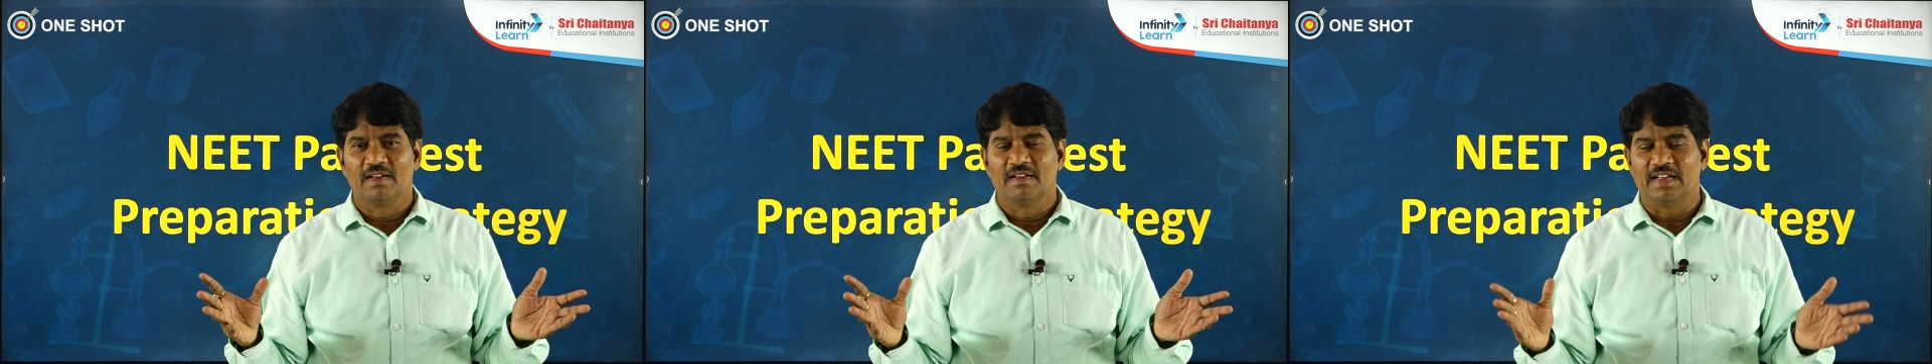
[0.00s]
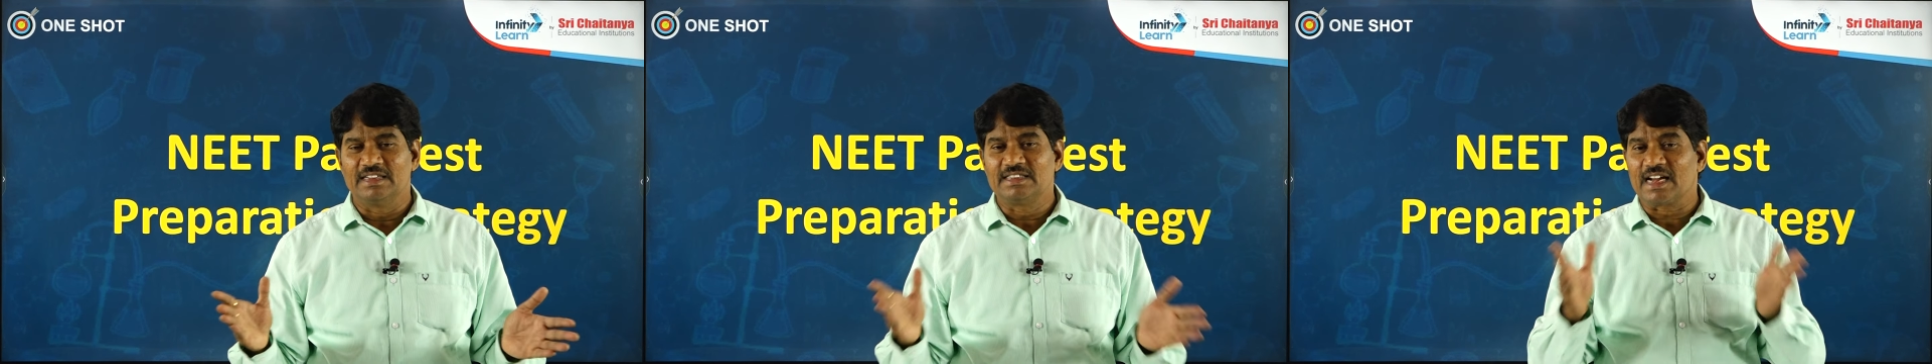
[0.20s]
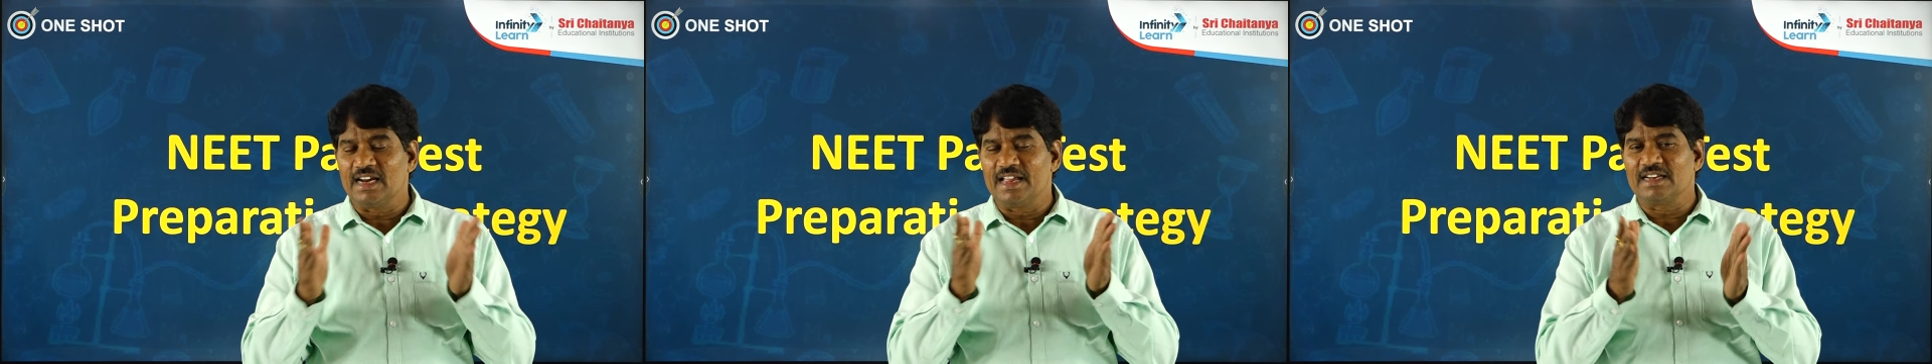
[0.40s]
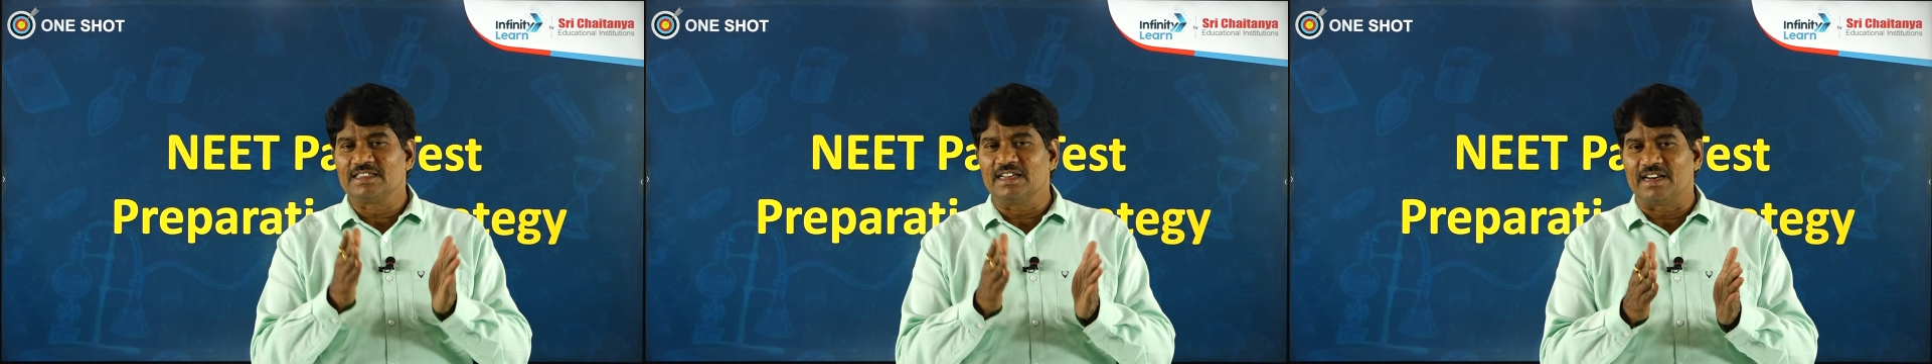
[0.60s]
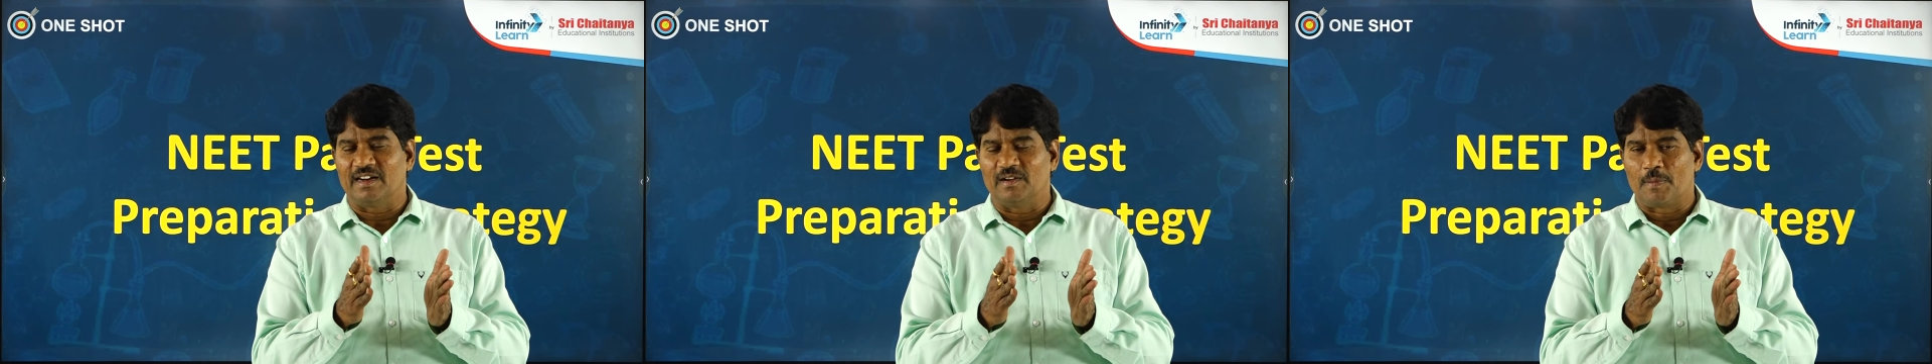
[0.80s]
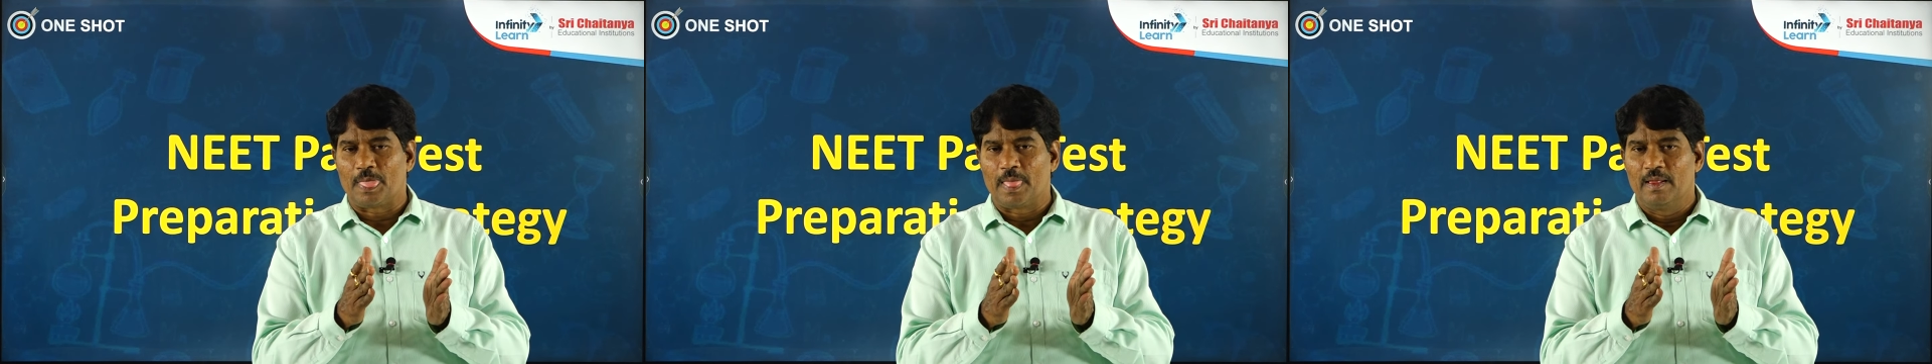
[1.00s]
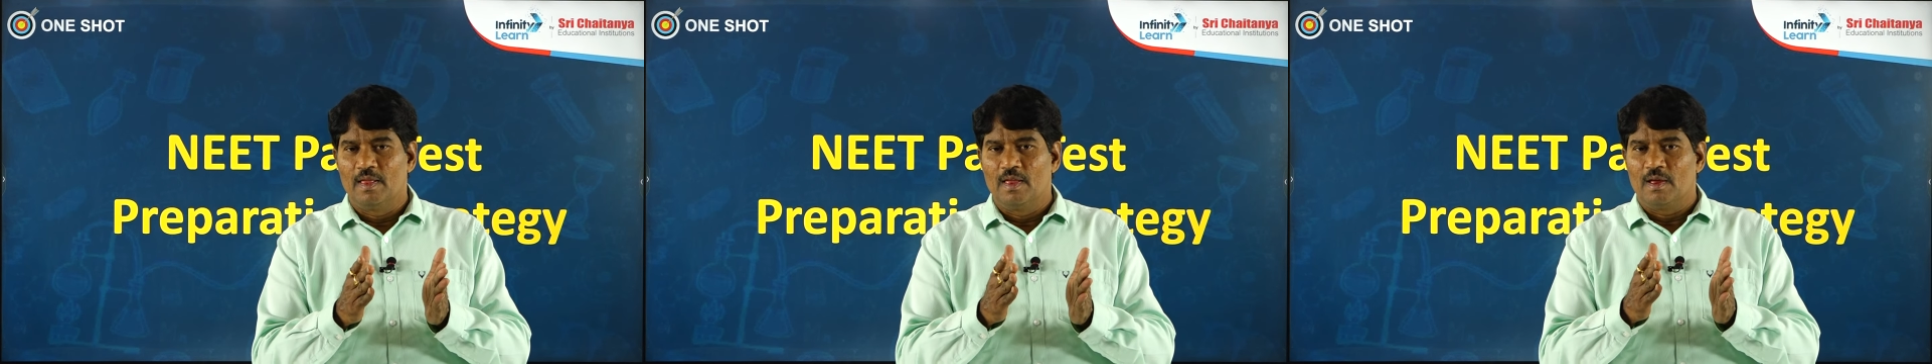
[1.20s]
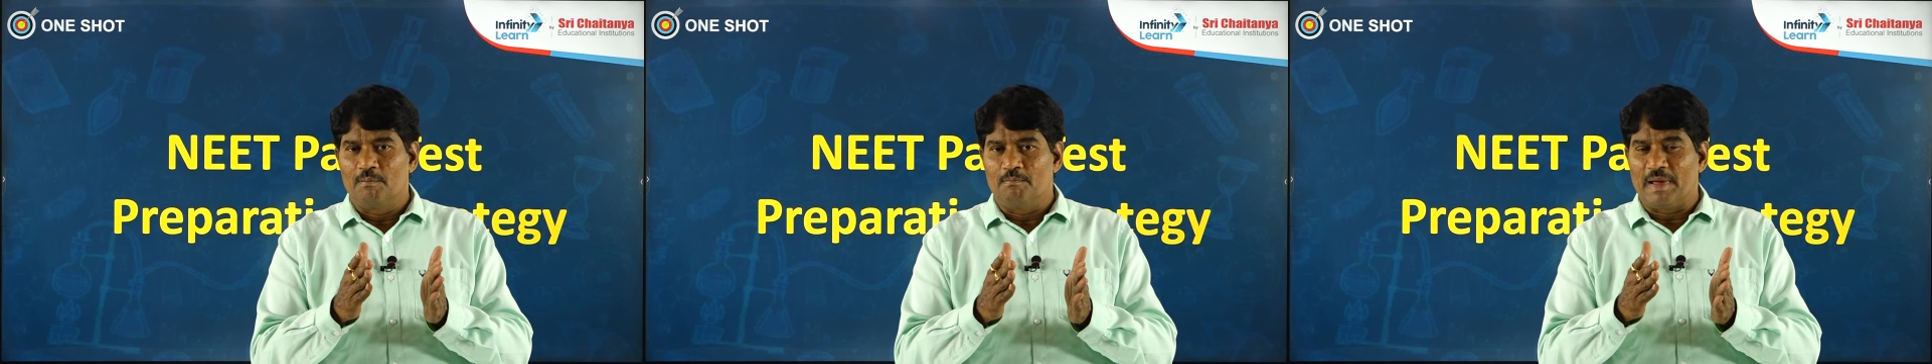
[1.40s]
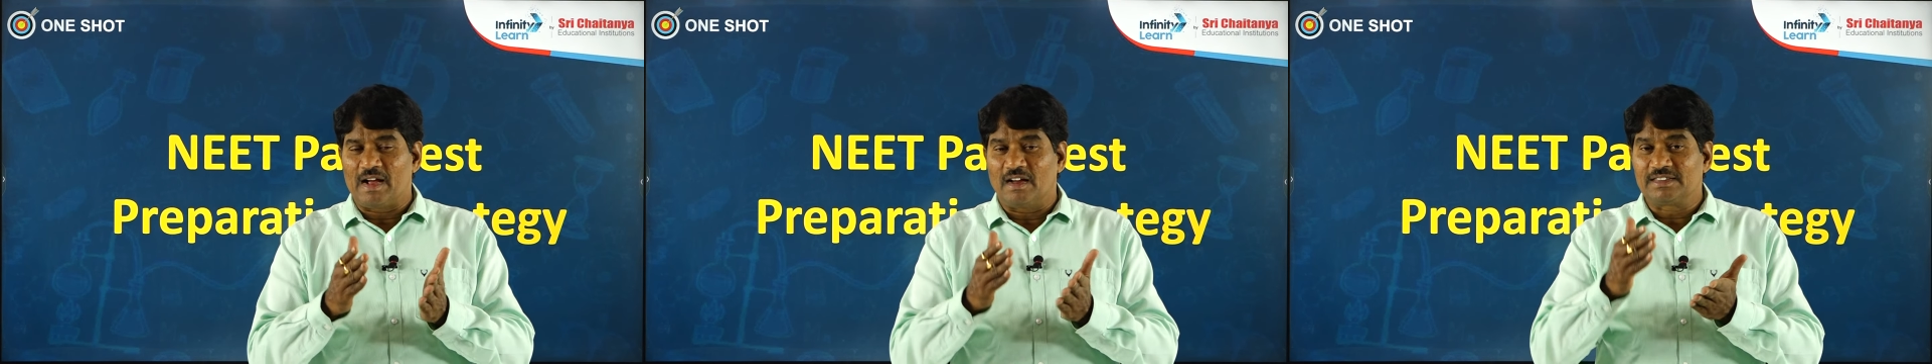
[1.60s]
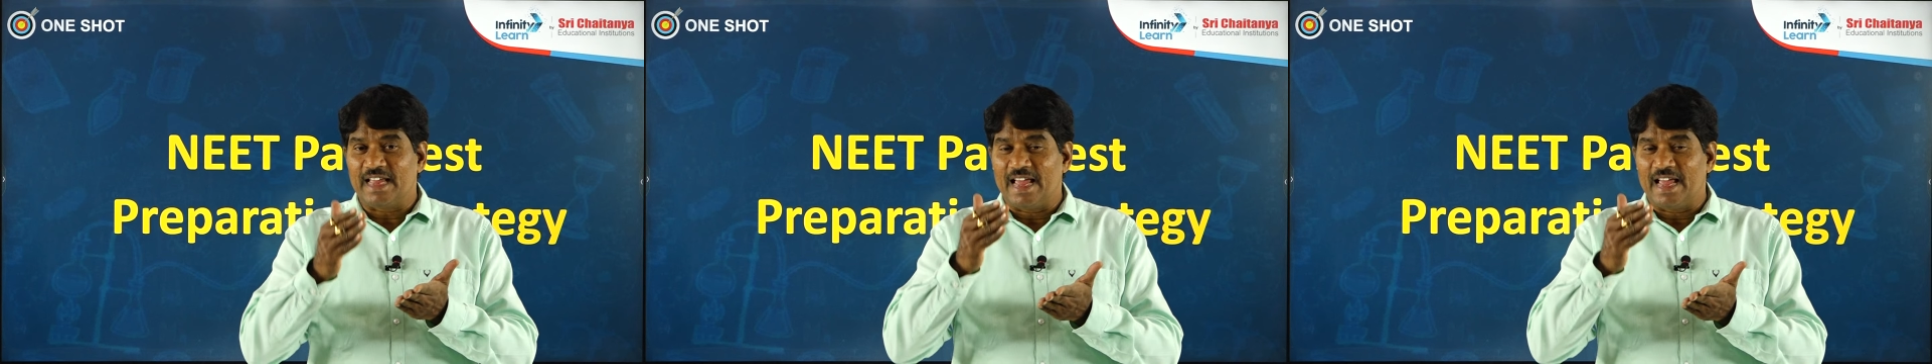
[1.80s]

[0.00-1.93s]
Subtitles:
Is it clear, children? Because